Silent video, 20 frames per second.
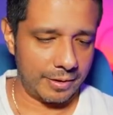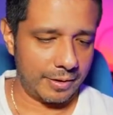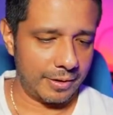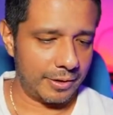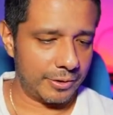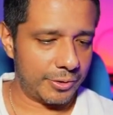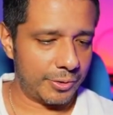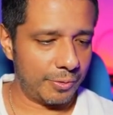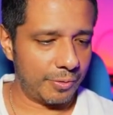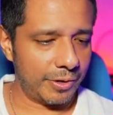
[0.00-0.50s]
The
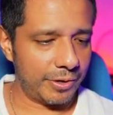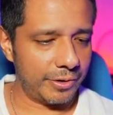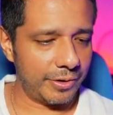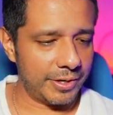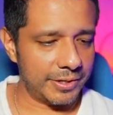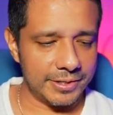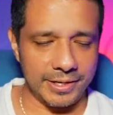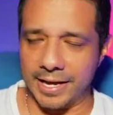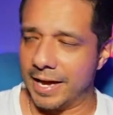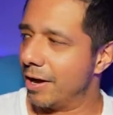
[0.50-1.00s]
200
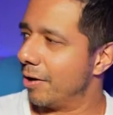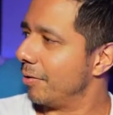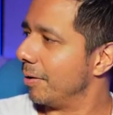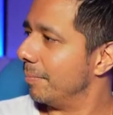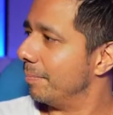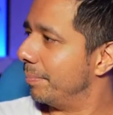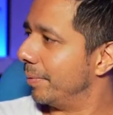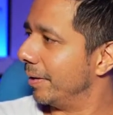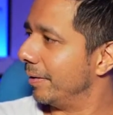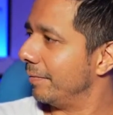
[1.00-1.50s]
is now
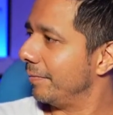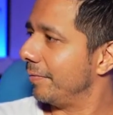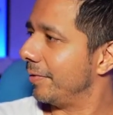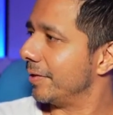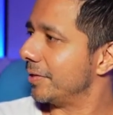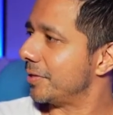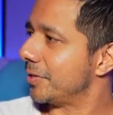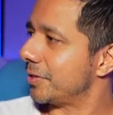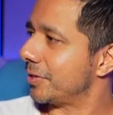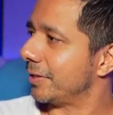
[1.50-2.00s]
above the
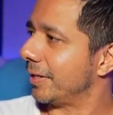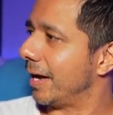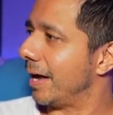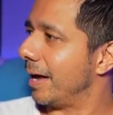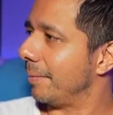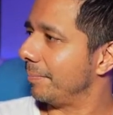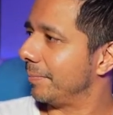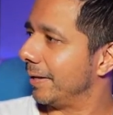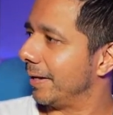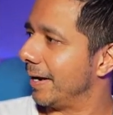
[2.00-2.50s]

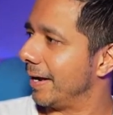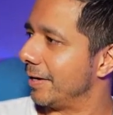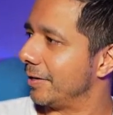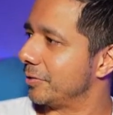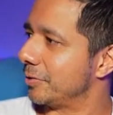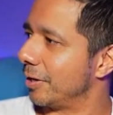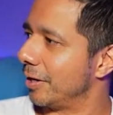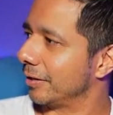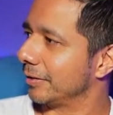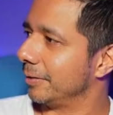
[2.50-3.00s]
stop that I had
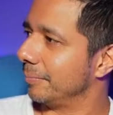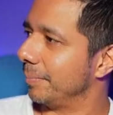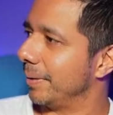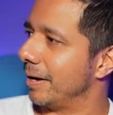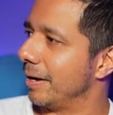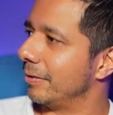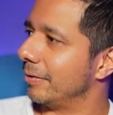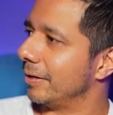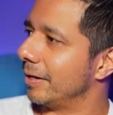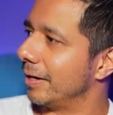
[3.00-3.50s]
talked
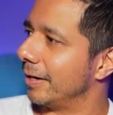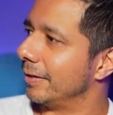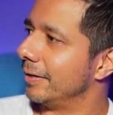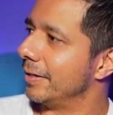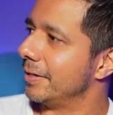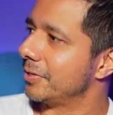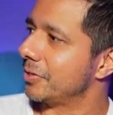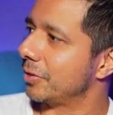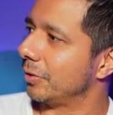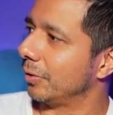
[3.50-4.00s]
about on
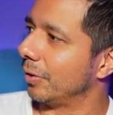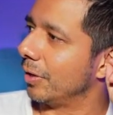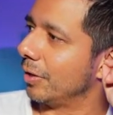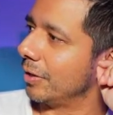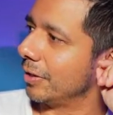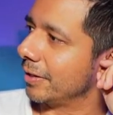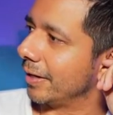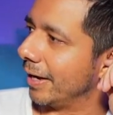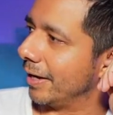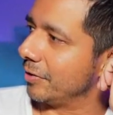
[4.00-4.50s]
this
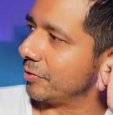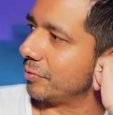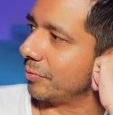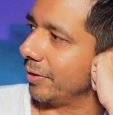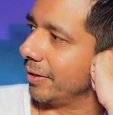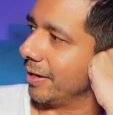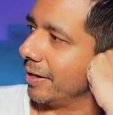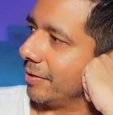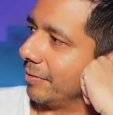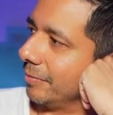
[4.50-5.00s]
long entry
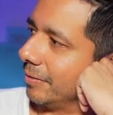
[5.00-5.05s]
now.